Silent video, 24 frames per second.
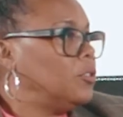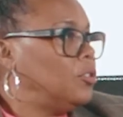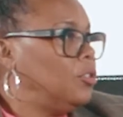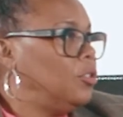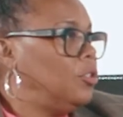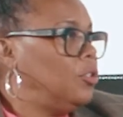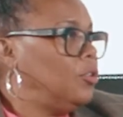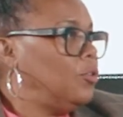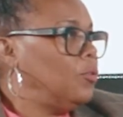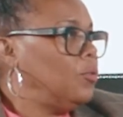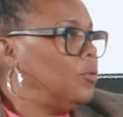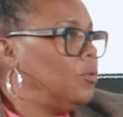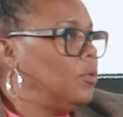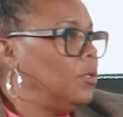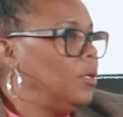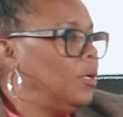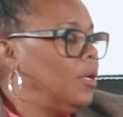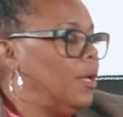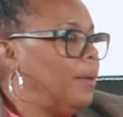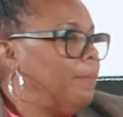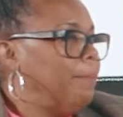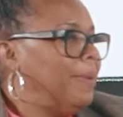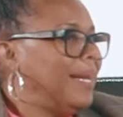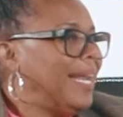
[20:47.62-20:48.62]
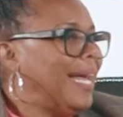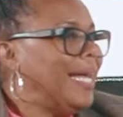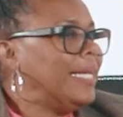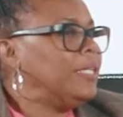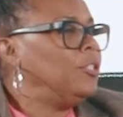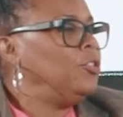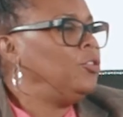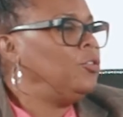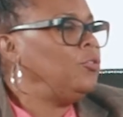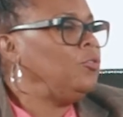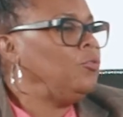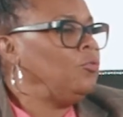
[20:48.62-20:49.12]
to do. But I
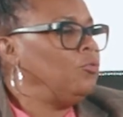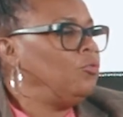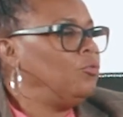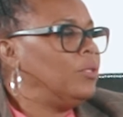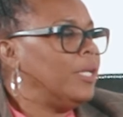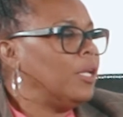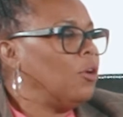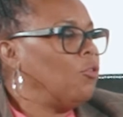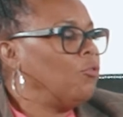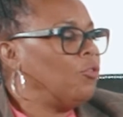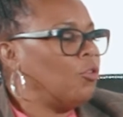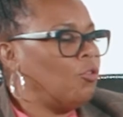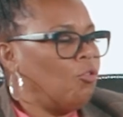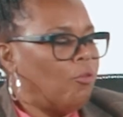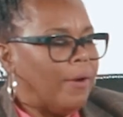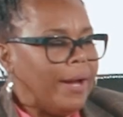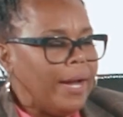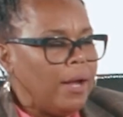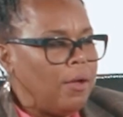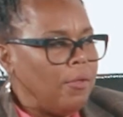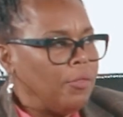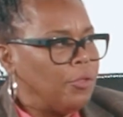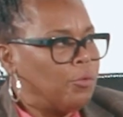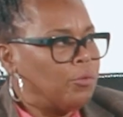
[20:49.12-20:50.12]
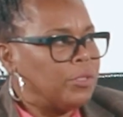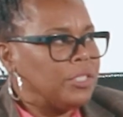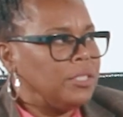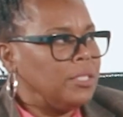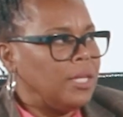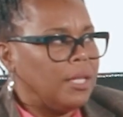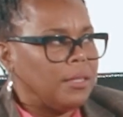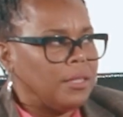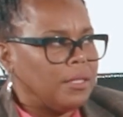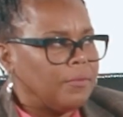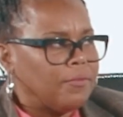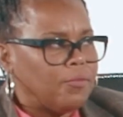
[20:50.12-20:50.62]
knew that on the ground there was
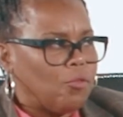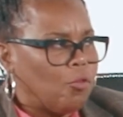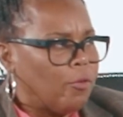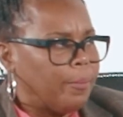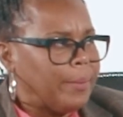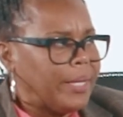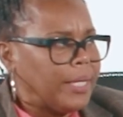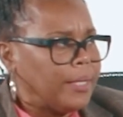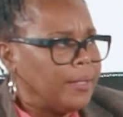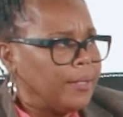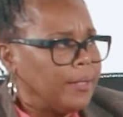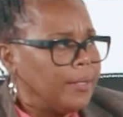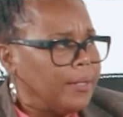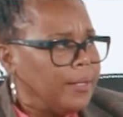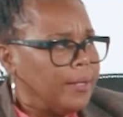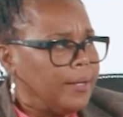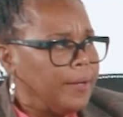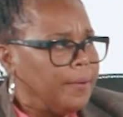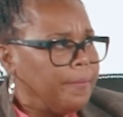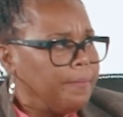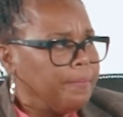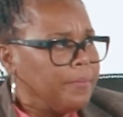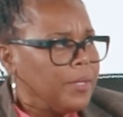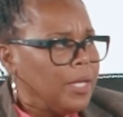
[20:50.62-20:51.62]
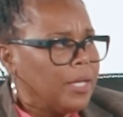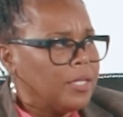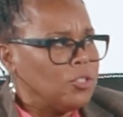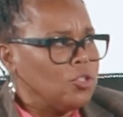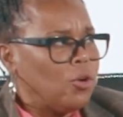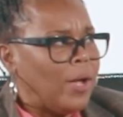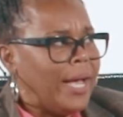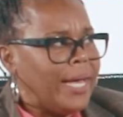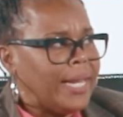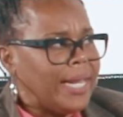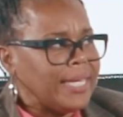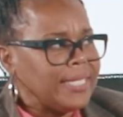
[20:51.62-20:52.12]
nothing for me.
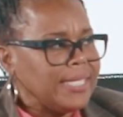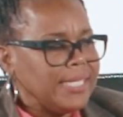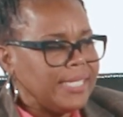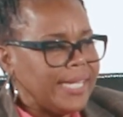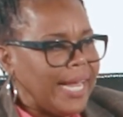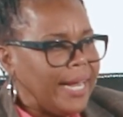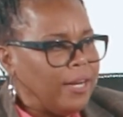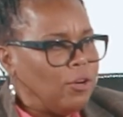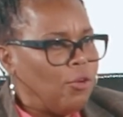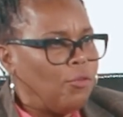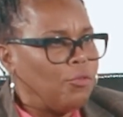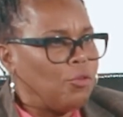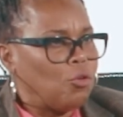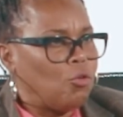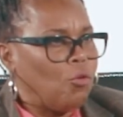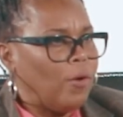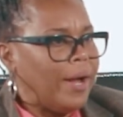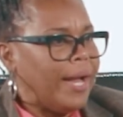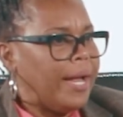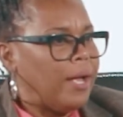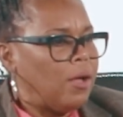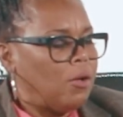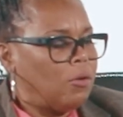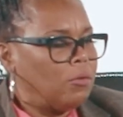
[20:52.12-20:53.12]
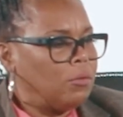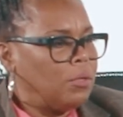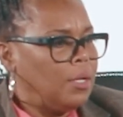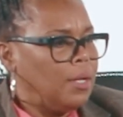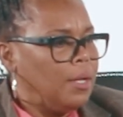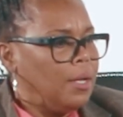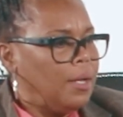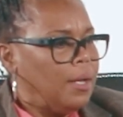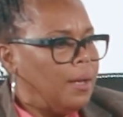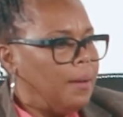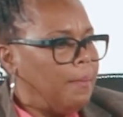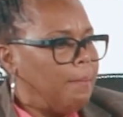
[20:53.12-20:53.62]
So had I stayed on the ground,
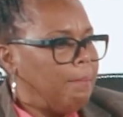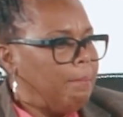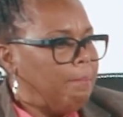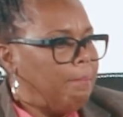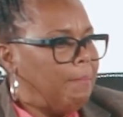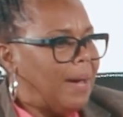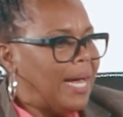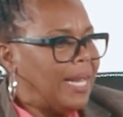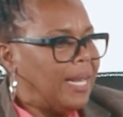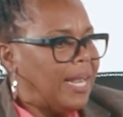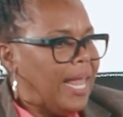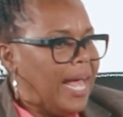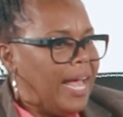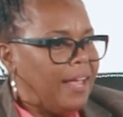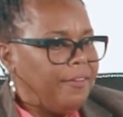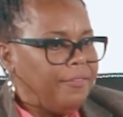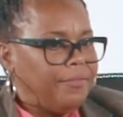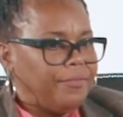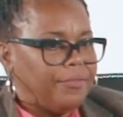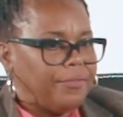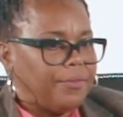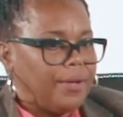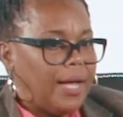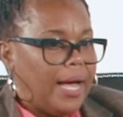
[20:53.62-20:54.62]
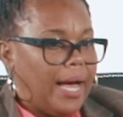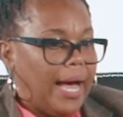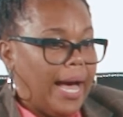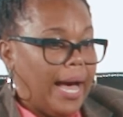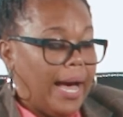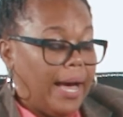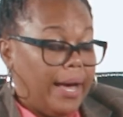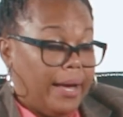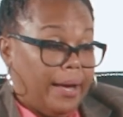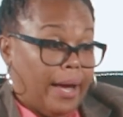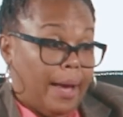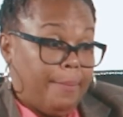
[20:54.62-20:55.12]
my life
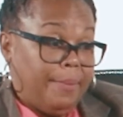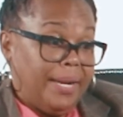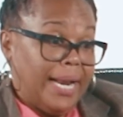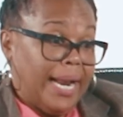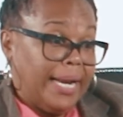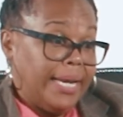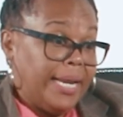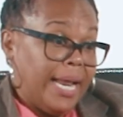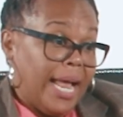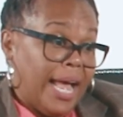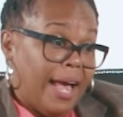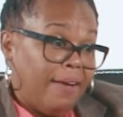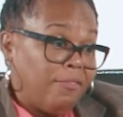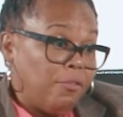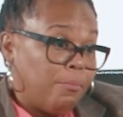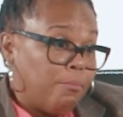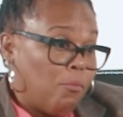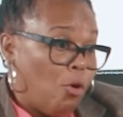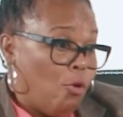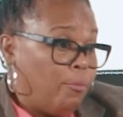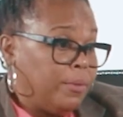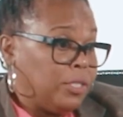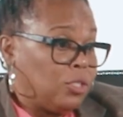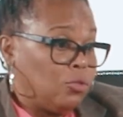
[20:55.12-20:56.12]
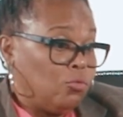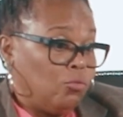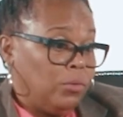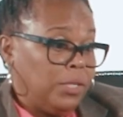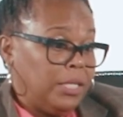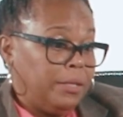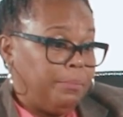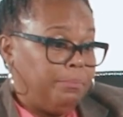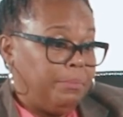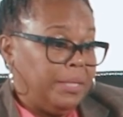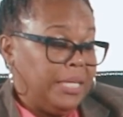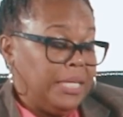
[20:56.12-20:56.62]
I mean, I didn't have a moment to
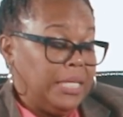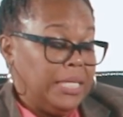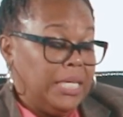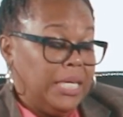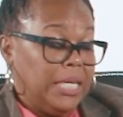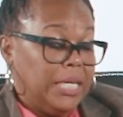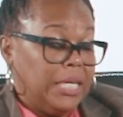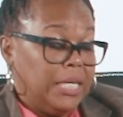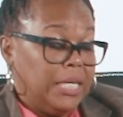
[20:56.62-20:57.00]
really be